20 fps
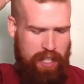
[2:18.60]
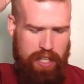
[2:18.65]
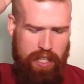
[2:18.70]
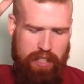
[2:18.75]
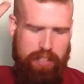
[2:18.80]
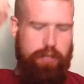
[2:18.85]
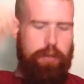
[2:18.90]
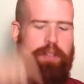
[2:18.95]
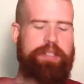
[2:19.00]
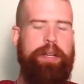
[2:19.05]

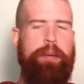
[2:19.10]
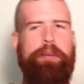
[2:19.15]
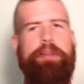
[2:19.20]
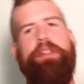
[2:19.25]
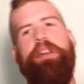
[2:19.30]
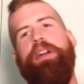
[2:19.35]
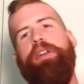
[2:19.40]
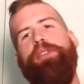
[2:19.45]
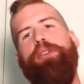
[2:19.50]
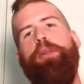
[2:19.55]
And so he's able to
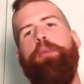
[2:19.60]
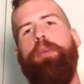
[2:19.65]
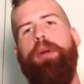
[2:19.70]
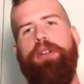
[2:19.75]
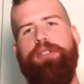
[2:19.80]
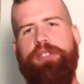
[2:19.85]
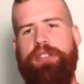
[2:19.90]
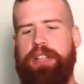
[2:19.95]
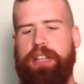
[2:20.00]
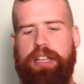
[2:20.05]
cut out all the
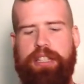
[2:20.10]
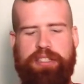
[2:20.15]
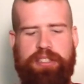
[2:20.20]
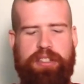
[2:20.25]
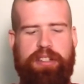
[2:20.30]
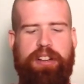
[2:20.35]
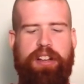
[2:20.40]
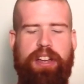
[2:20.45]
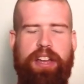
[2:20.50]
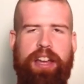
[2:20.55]
parts in the
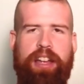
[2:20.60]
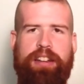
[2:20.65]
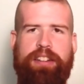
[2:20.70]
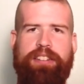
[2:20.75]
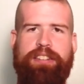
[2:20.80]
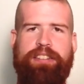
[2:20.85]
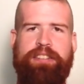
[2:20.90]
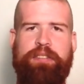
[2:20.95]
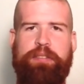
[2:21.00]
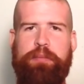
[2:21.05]
laser and
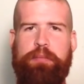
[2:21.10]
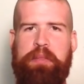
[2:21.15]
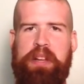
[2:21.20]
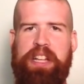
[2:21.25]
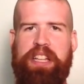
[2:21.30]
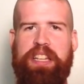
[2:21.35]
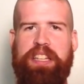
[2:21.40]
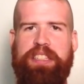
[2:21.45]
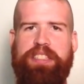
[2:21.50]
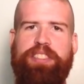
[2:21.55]

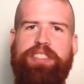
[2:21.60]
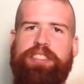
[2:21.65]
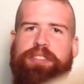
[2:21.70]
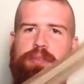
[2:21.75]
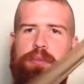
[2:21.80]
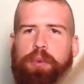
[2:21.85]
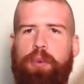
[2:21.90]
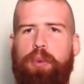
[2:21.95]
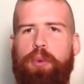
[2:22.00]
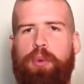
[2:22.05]
make these
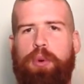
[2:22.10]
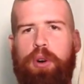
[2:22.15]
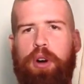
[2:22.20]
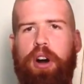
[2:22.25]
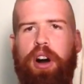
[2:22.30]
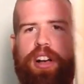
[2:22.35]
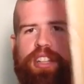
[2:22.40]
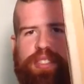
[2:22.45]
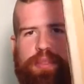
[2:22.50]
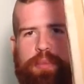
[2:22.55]

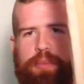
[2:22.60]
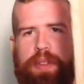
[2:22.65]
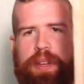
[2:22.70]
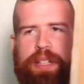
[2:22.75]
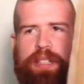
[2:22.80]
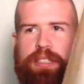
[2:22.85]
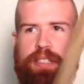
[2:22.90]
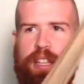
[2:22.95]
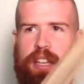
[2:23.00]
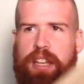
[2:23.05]
awesome
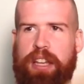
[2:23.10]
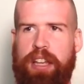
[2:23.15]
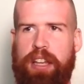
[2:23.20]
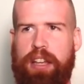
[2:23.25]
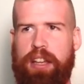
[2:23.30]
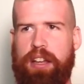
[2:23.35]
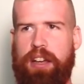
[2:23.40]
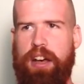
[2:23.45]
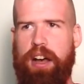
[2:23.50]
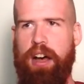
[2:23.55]
things.
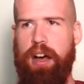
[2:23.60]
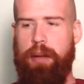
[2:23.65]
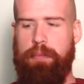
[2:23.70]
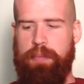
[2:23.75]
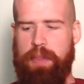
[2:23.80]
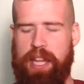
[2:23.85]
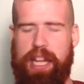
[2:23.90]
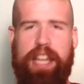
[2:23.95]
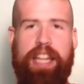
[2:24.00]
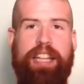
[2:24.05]
And
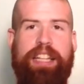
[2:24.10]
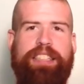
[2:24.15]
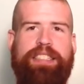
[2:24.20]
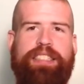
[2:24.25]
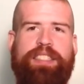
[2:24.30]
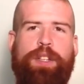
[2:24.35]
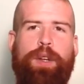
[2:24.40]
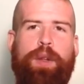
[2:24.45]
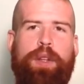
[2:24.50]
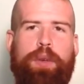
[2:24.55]
I think this is
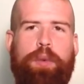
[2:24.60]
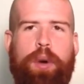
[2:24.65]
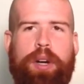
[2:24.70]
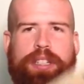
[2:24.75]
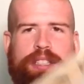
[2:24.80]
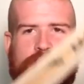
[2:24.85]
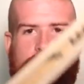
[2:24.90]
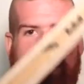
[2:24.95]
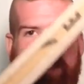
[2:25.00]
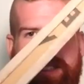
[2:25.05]
the only
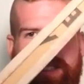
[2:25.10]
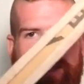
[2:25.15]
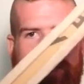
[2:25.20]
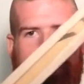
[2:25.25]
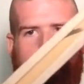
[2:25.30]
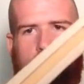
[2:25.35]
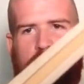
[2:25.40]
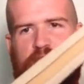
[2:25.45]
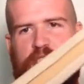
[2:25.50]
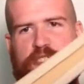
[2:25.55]
one to
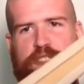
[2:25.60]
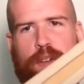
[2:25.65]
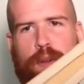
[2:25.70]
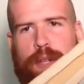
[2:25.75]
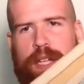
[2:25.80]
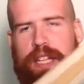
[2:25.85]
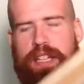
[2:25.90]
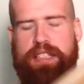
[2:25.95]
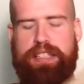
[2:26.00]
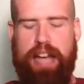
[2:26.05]
survive
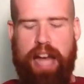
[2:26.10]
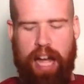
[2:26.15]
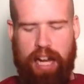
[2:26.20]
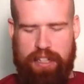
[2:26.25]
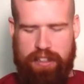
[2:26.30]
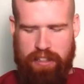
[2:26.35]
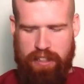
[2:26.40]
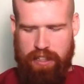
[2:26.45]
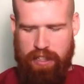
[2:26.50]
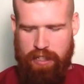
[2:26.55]
fully
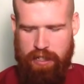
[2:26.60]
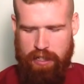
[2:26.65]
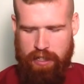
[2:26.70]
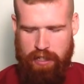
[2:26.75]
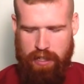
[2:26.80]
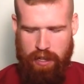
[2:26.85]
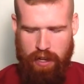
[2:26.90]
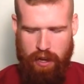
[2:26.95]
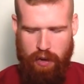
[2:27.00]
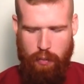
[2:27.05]
intact.
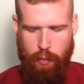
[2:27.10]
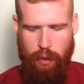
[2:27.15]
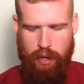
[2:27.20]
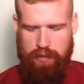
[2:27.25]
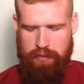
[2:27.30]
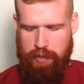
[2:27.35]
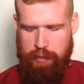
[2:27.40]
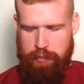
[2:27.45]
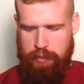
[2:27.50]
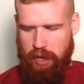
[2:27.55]
One
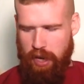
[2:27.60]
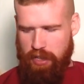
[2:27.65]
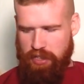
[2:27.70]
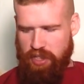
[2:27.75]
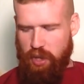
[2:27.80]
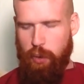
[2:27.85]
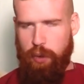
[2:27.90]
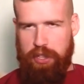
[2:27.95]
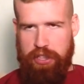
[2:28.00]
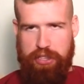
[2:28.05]
of them got
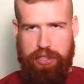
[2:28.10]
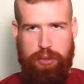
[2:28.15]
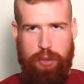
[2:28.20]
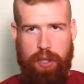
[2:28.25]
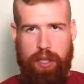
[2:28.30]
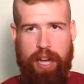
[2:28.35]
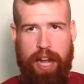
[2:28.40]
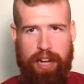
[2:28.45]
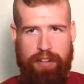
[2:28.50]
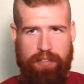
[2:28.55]
totally
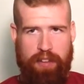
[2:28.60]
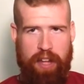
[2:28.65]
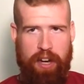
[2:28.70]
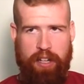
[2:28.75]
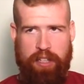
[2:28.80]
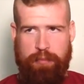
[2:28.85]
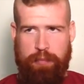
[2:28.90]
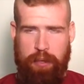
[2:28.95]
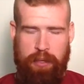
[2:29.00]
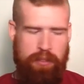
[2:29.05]
destroyed at Fan
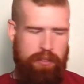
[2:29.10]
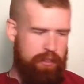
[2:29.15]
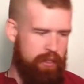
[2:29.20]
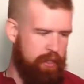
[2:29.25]
Expo.